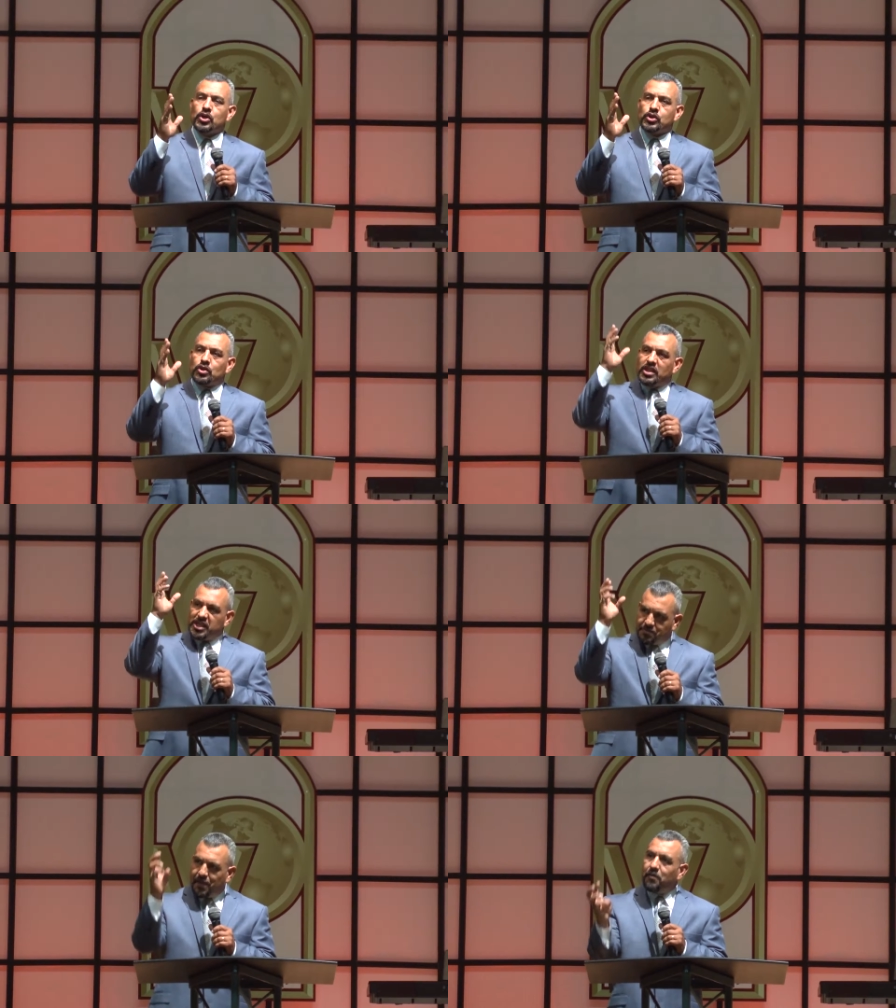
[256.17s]
So, the
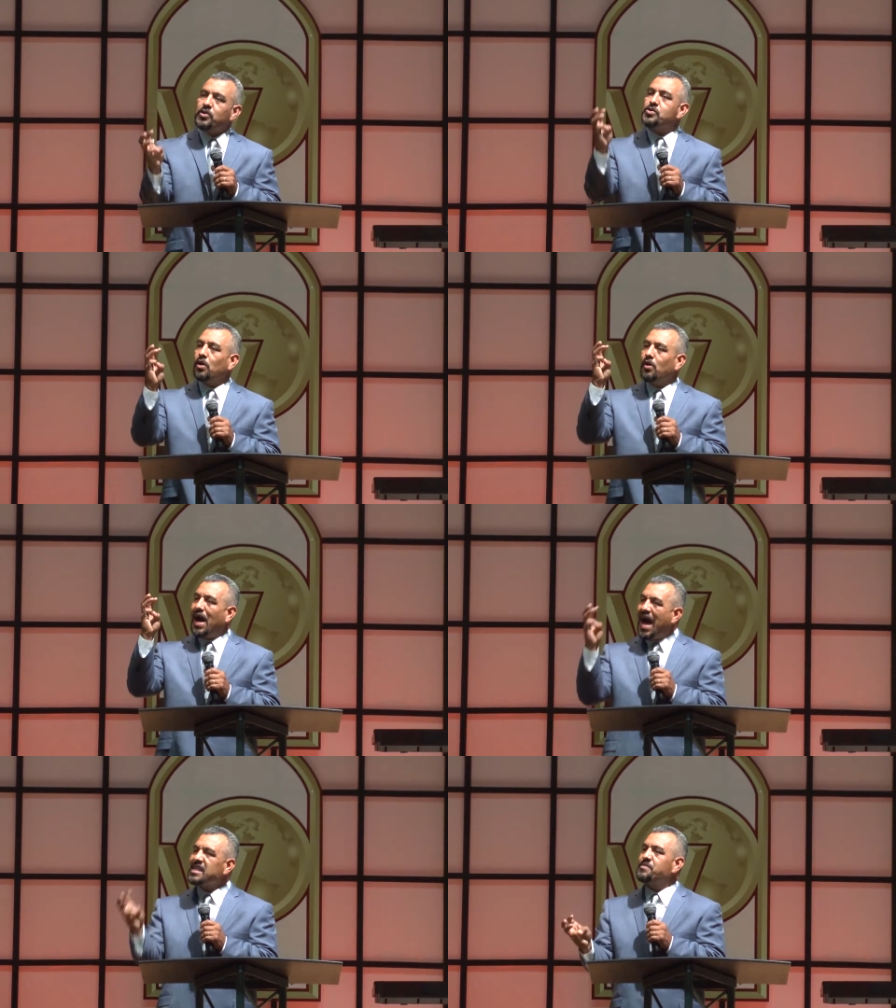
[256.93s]
spiritual
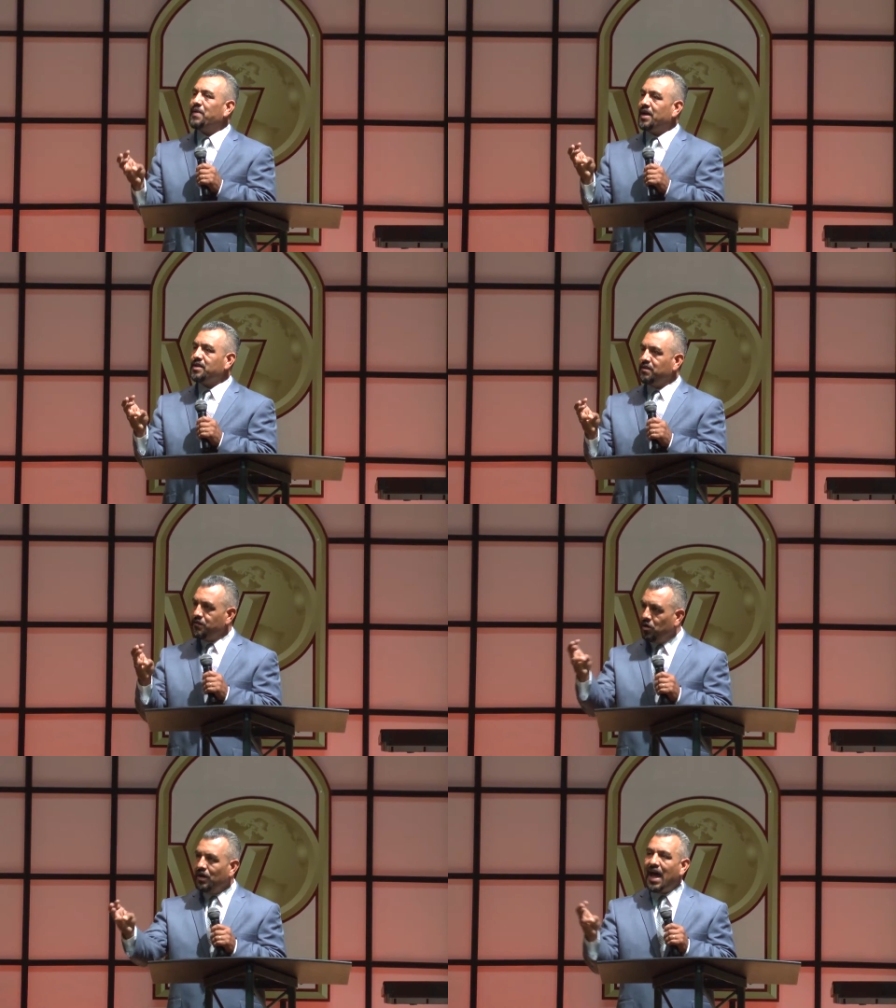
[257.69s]
aspect of
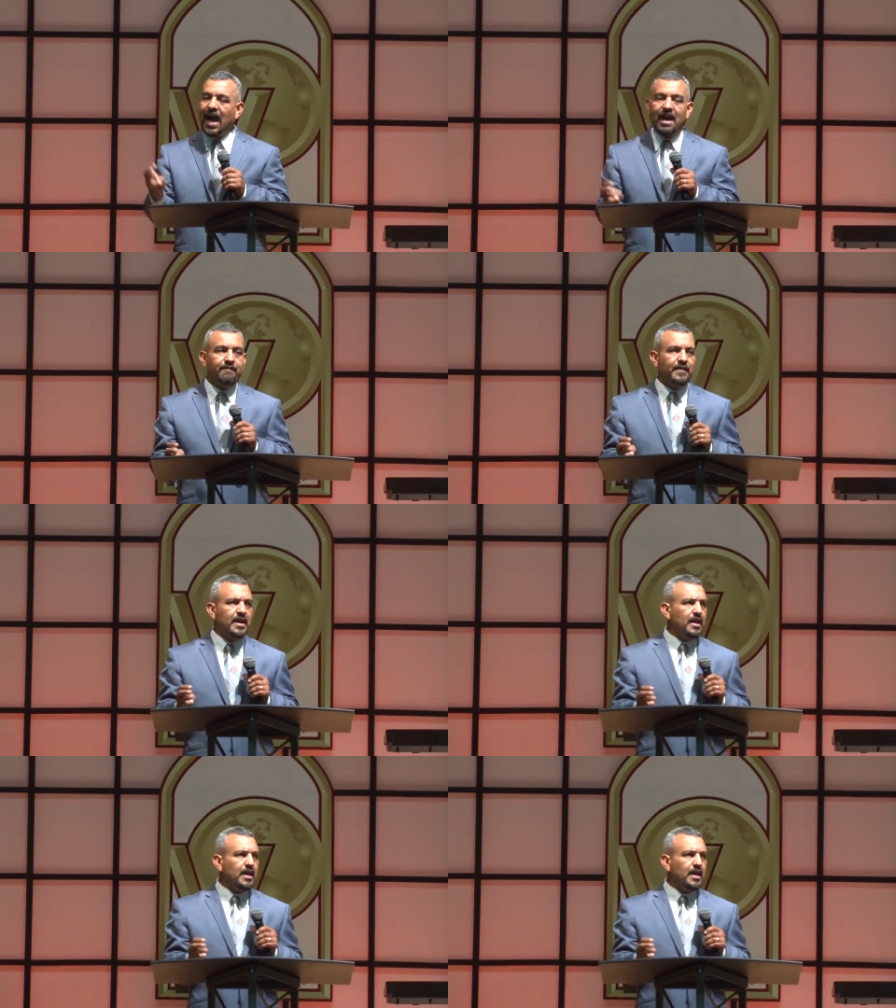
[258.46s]
your life